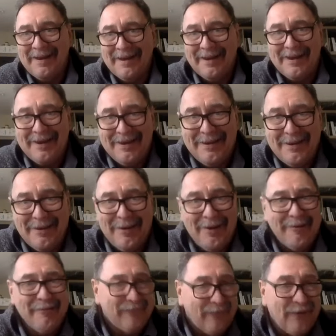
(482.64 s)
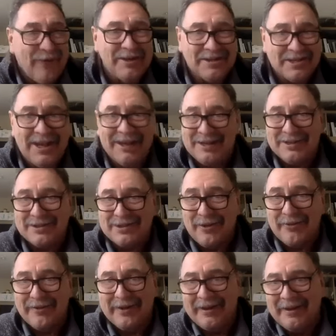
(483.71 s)
you know, 40 seconds
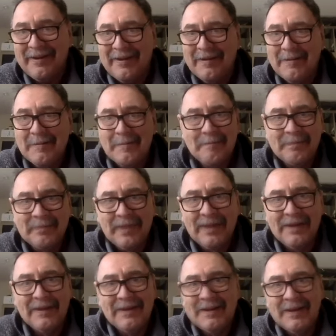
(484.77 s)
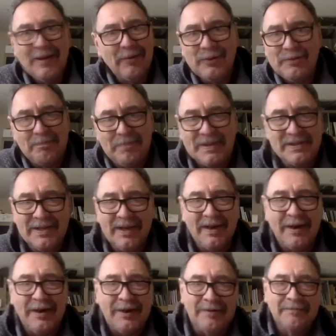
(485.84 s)
of it. It was bizarre.